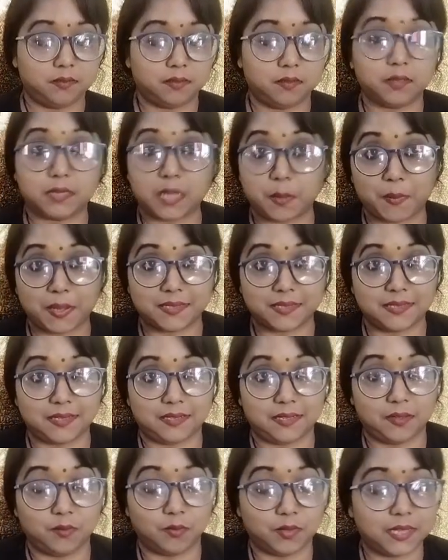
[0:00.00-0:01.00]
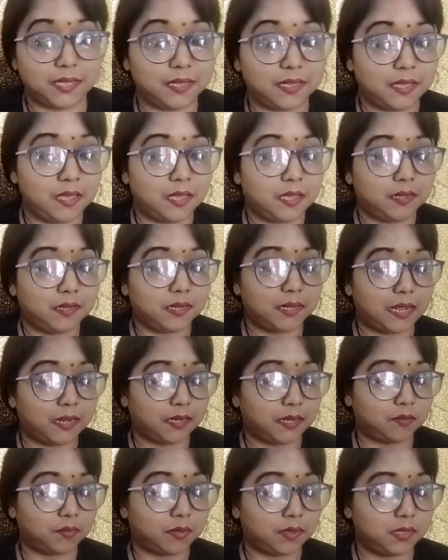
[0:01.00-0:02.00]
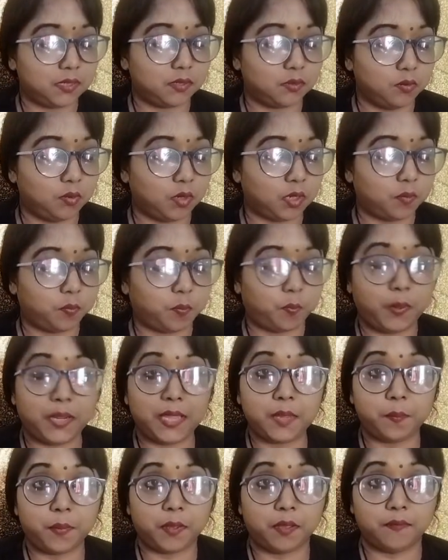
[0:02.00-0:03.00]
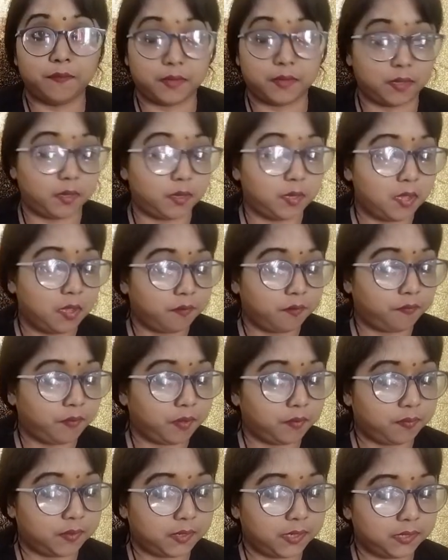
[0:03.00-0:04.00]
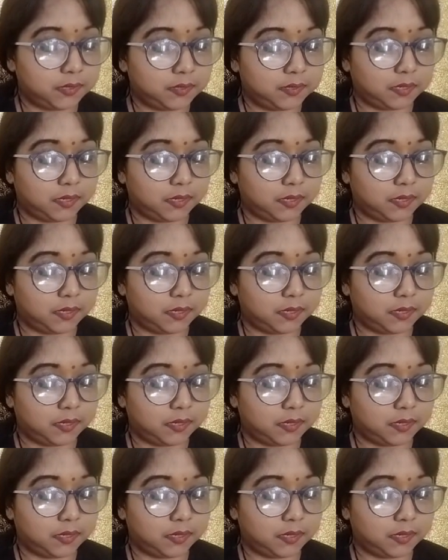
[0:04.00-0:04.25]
capacity. Okay, then another one is do not play favorite